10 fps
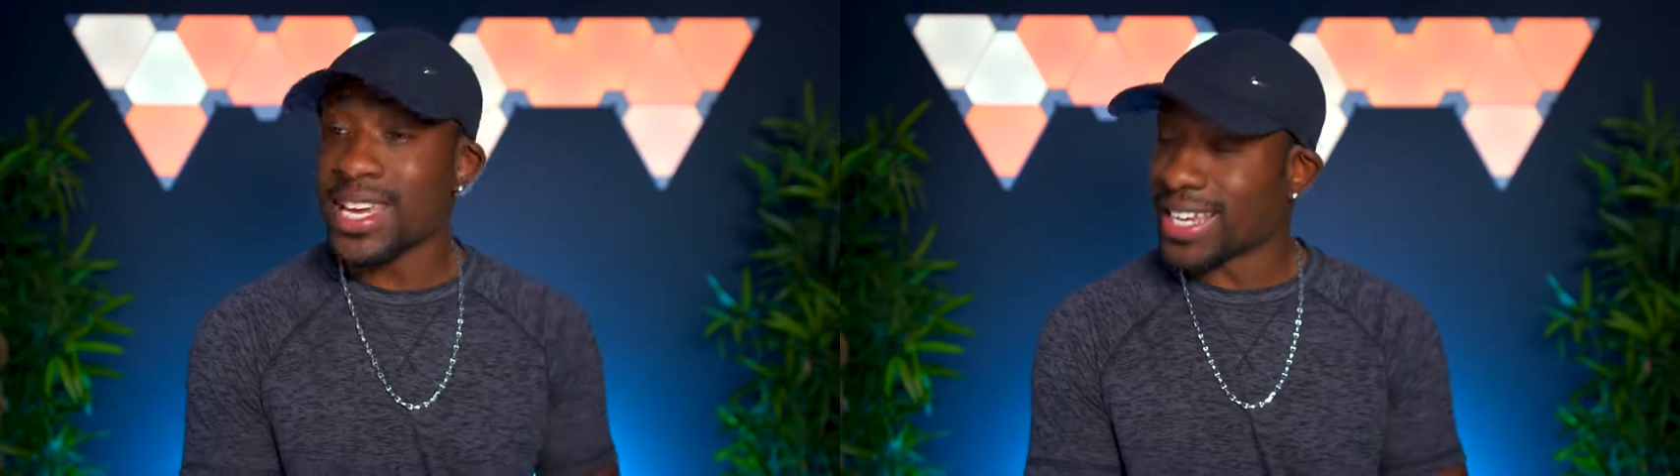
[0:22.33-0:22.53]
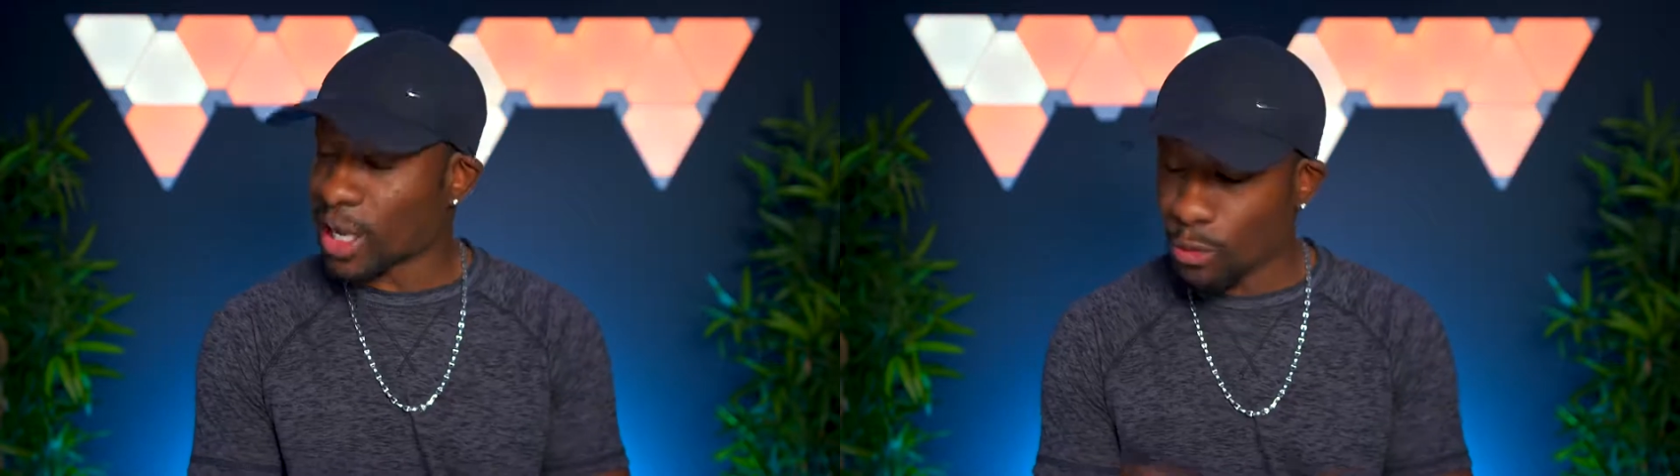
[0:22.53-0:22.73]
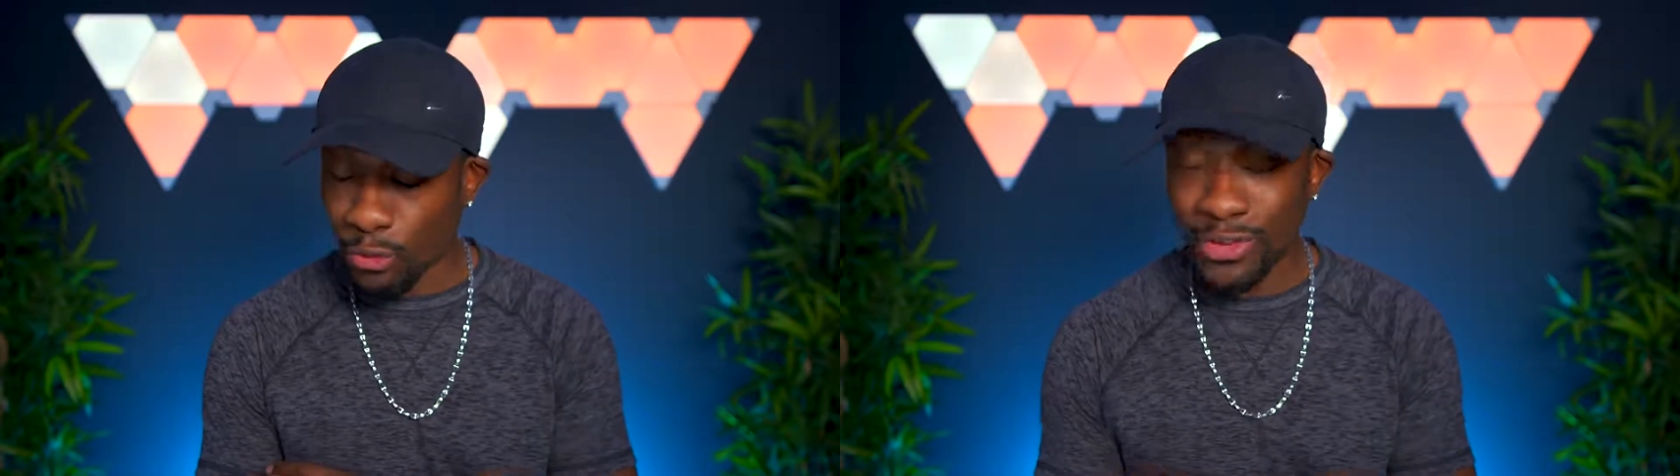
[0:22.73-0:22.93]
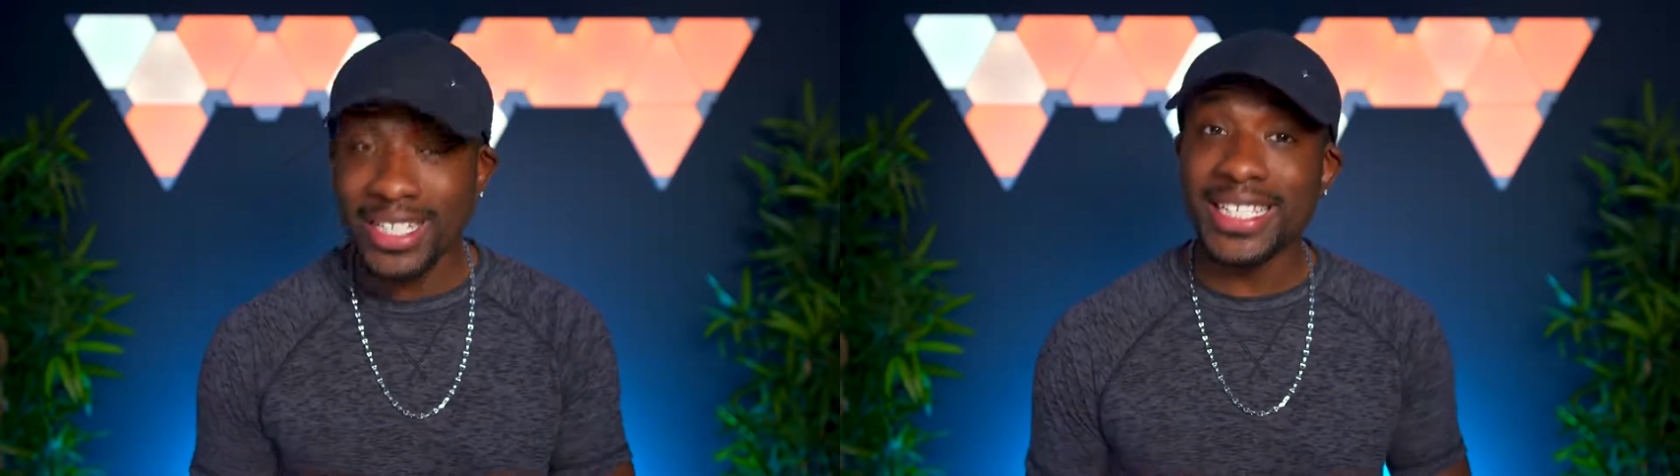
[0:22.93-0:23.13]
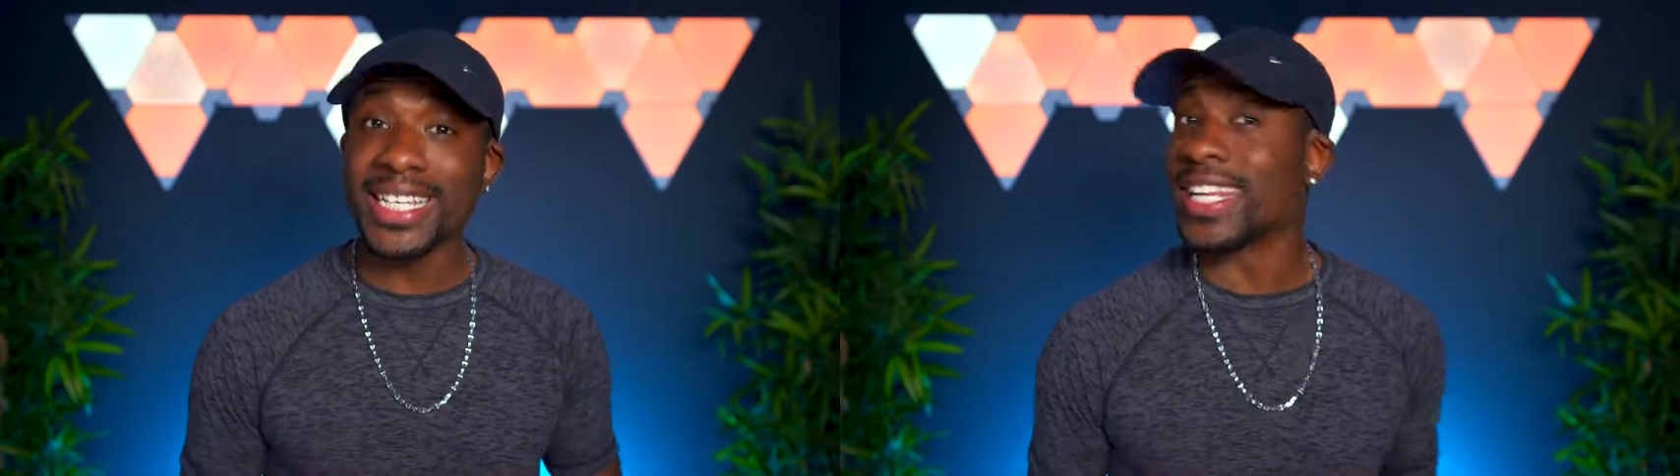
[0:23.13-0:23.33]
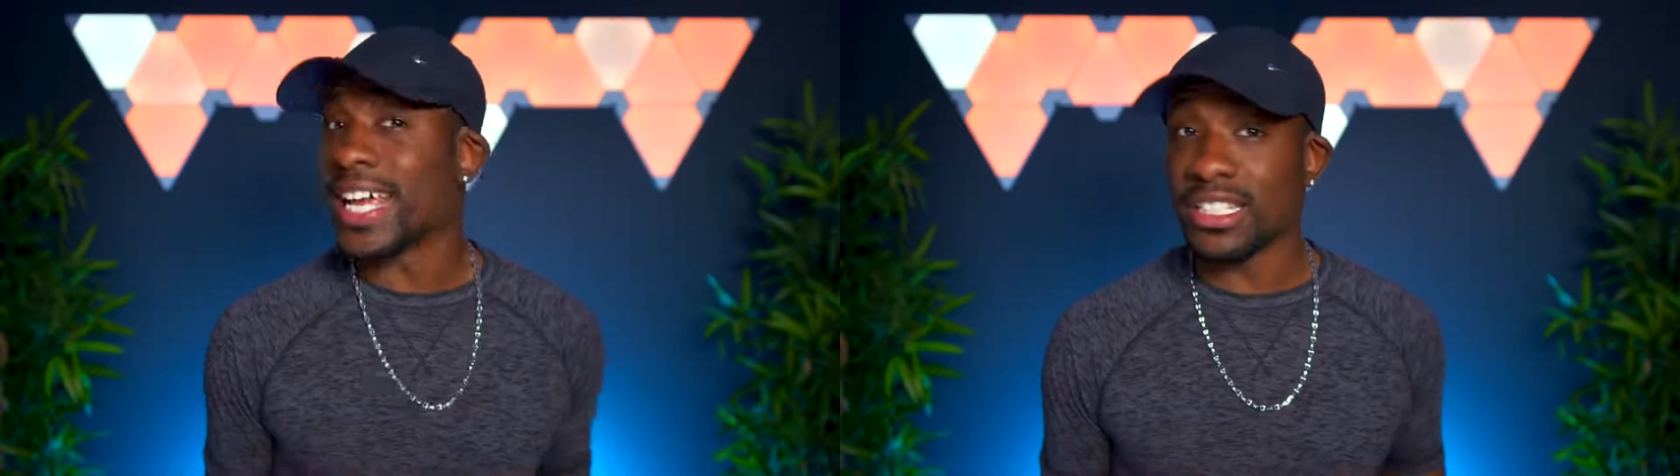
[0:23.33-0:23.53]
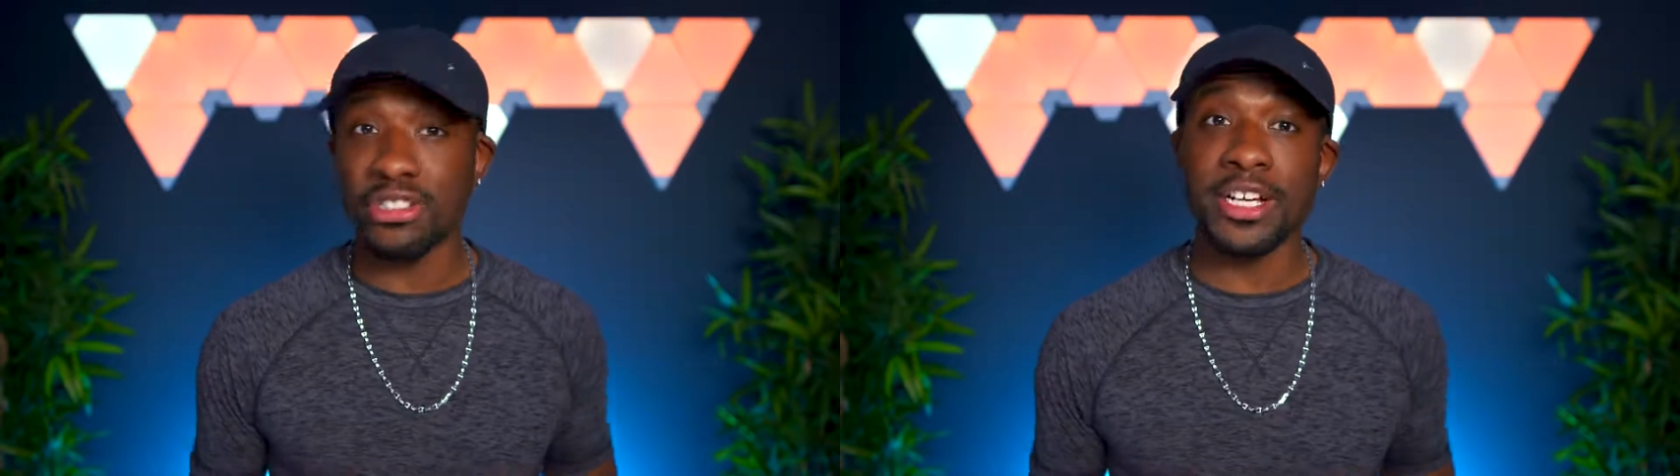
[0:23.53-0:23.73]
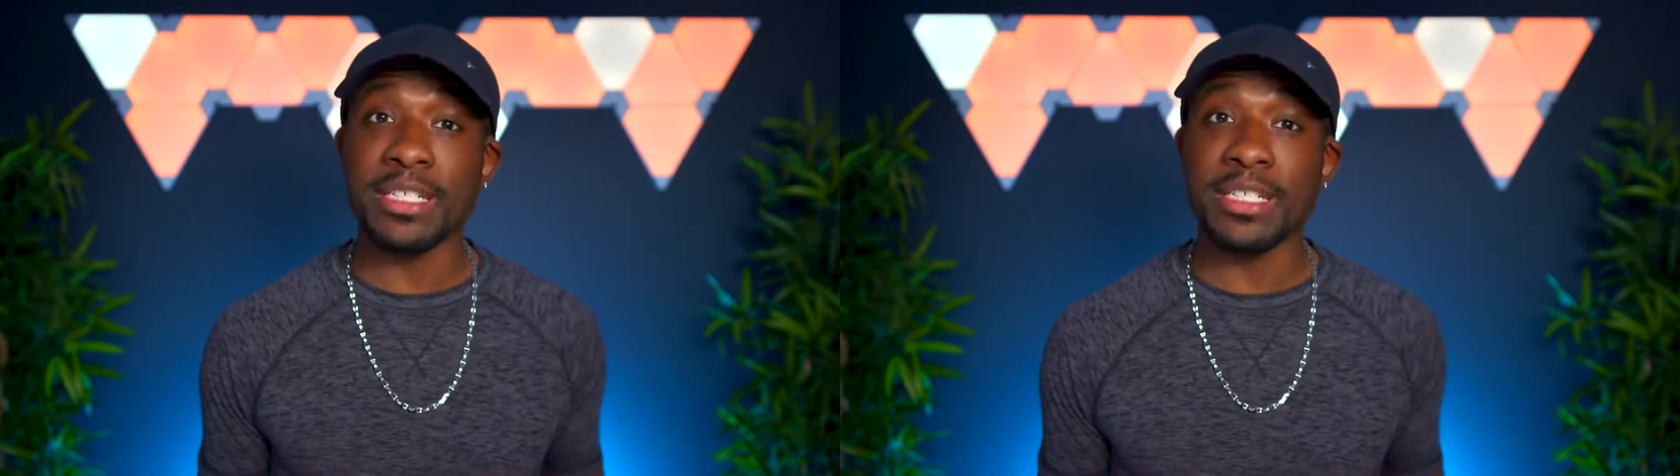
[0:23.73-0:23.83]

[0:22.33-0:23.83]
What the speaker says: can really enhance your